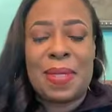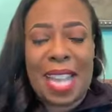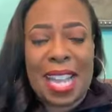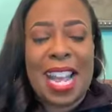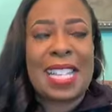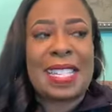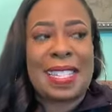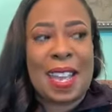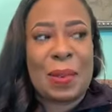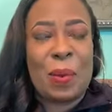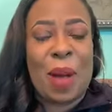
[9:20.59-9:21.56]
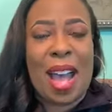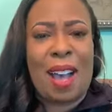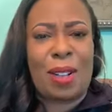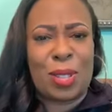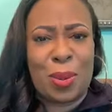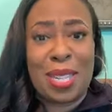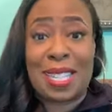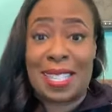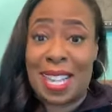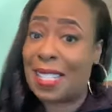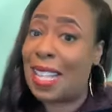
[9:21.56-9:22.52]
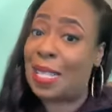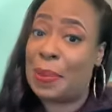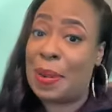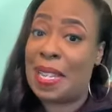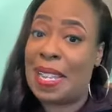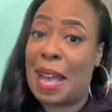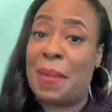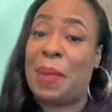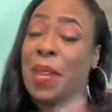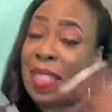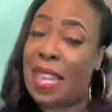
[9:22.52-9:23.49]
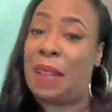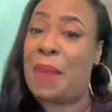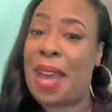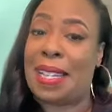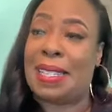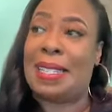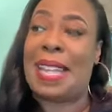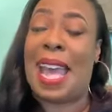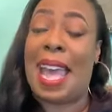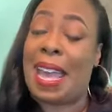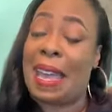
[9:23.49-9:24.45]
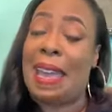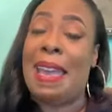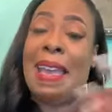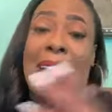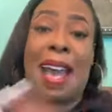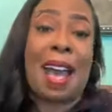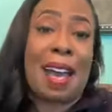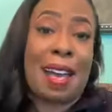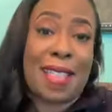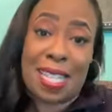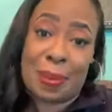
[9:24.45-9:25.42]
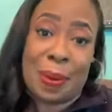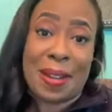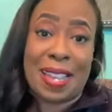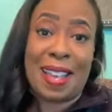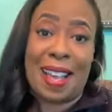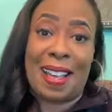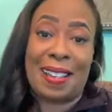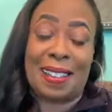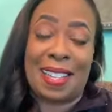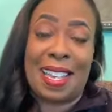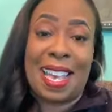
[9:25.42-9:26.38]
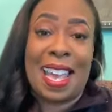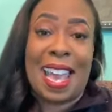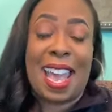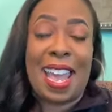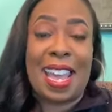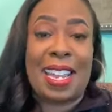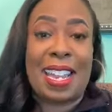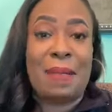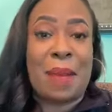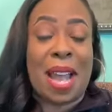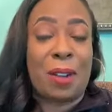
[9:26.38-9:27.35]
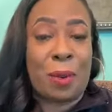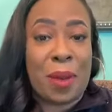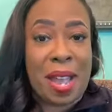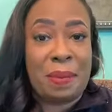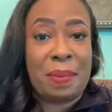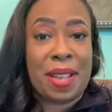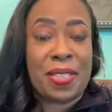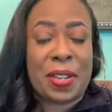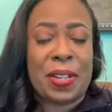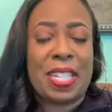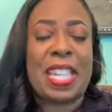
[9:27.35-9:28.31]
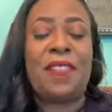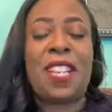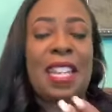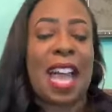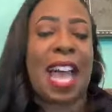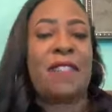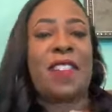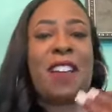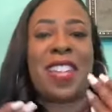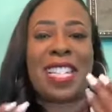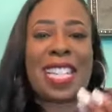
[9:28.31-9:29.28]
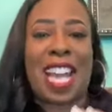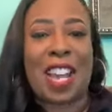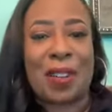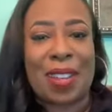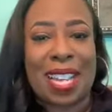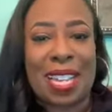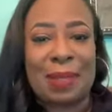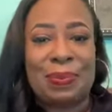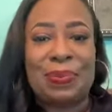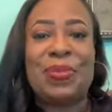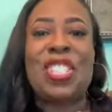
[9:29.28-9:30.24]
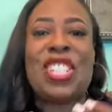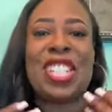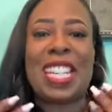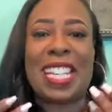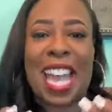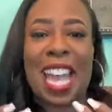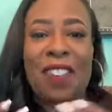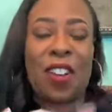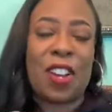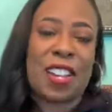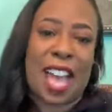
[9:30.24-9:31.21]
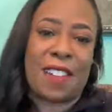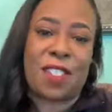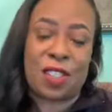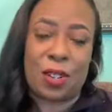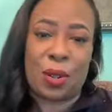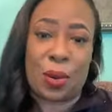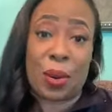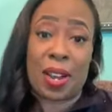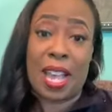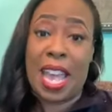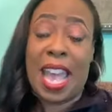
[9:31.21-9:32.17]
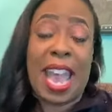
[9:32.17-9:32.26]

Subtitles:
And I said, wow, 26, that's pretty, we think about it today, that's pretty young. And my grandmother lived a life of integrity. She gave her life to the Lord.